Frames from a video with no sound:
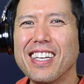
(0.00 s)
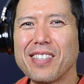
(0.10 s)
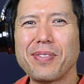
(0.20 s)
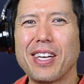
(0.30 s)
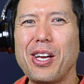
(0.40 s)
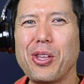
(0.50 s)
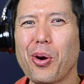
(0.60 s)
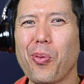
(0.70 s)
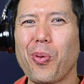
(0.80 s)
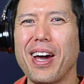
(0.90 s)
But
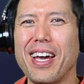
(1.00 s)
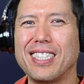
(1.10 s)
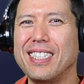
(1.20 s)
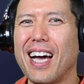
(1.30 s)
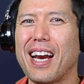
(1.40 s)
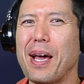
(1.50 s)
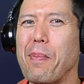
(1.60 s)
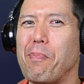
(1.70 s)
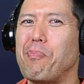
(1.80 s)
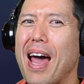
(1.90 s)
either way, it's not
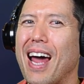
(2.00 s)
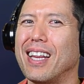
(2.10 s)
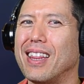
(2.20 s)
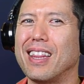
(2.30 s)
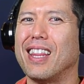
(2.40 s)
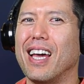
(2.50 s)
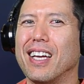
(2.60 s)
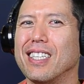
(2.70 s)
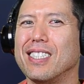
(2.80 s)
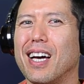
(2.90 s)
a bad
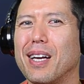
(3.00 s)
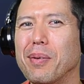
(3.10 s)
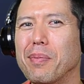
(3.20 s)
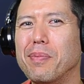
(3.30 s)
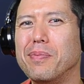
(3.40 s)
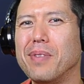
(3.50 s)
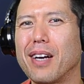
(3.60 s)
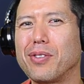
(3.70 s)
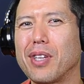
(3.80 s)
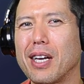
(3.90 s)
thing. It's not I don't
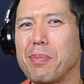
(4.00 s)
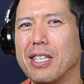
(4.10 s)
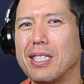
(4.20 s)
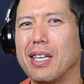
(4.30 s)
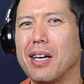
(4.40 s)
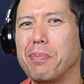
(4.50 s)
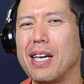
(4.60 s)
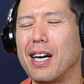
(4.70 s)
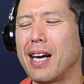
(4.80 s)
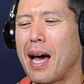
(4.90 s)
think anybody's gonna
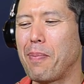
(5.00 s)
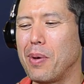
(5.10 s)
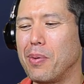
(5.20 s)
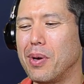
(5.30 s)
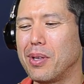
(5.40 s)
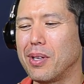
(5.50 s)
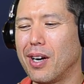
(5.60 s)
be unhappy with it.